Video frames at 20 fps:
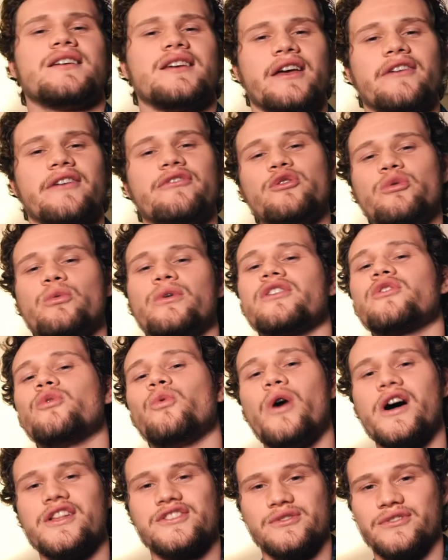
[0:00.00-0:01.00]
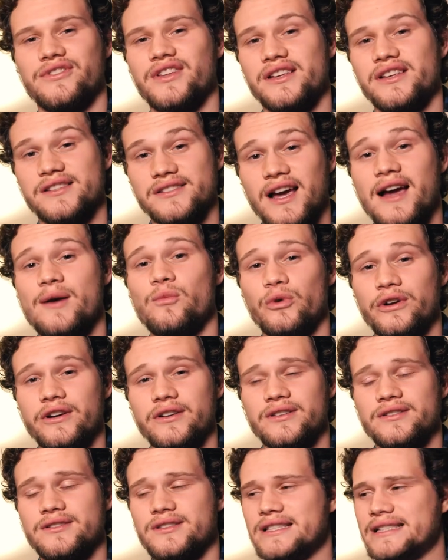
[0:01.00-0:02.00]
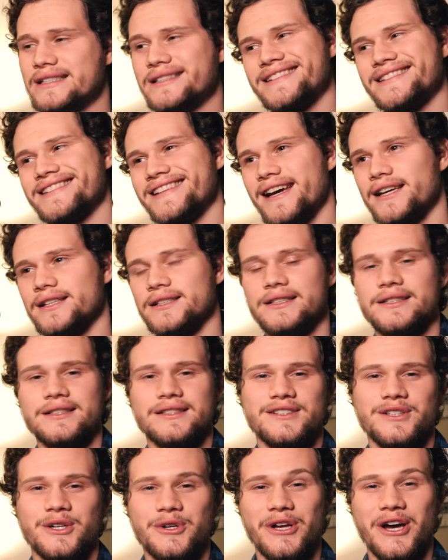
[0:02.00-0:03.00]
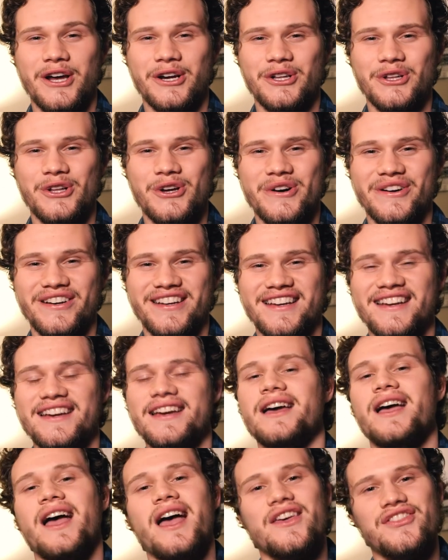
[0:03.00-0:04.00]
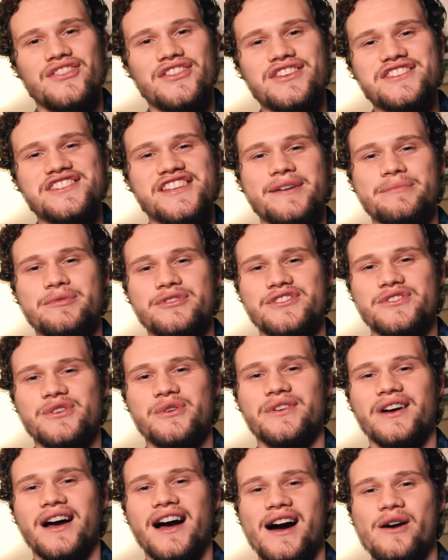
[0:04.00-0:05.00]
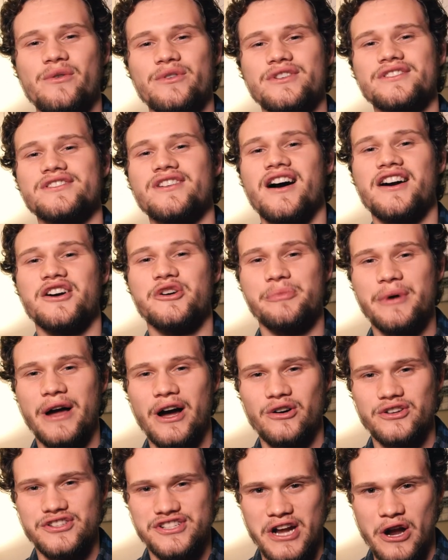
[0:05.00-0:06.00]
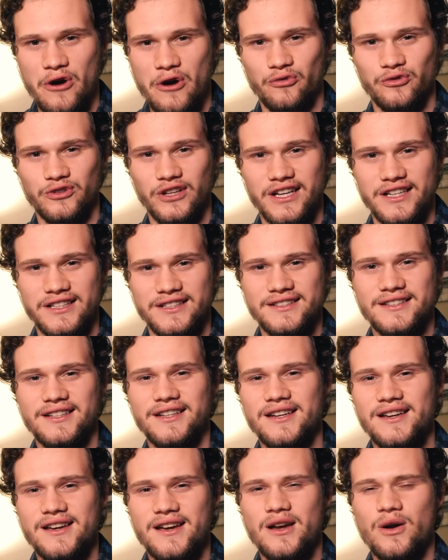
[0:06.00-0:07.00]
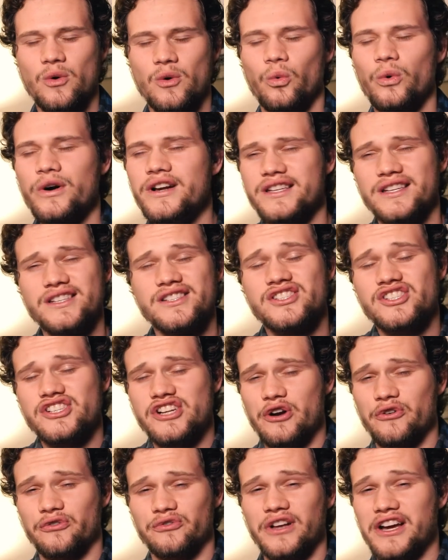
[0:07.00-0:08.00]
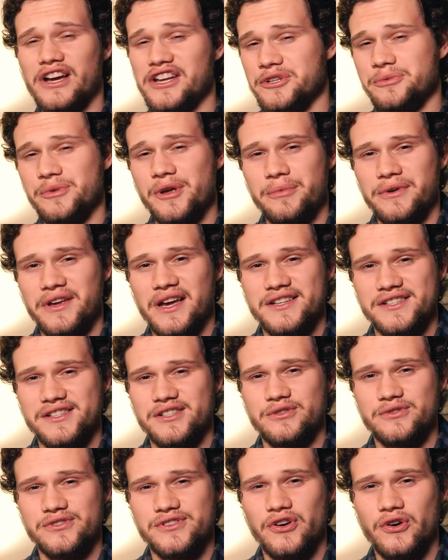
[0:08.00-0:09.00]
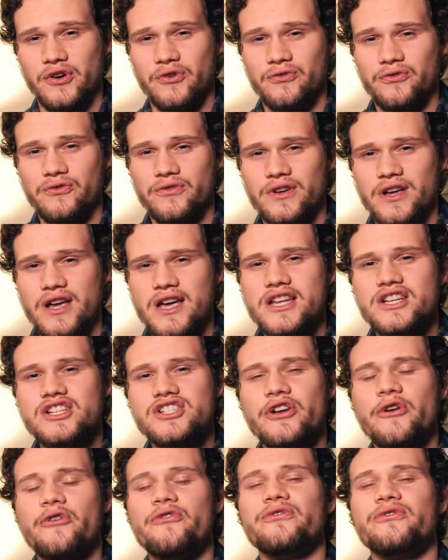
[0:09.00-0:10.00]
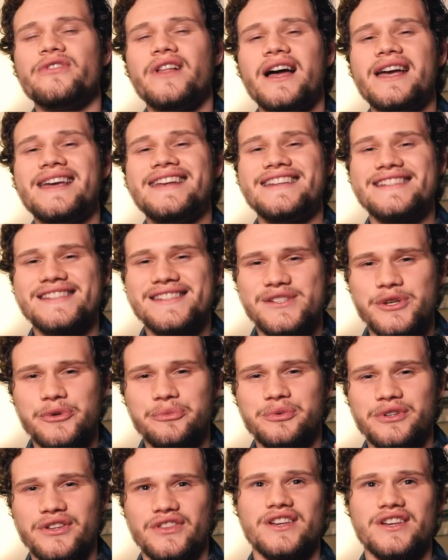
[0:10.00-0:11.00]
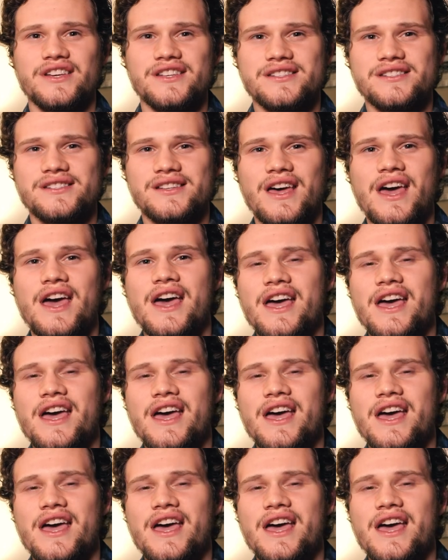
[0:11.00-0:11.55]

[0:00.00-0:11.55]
If you're one of the ones who thinks I'm weird, sadly, you're not alone. In this episode, I want to talk about chair flying. What is chair flying, you may be asking yourself? Chair flying is simply this.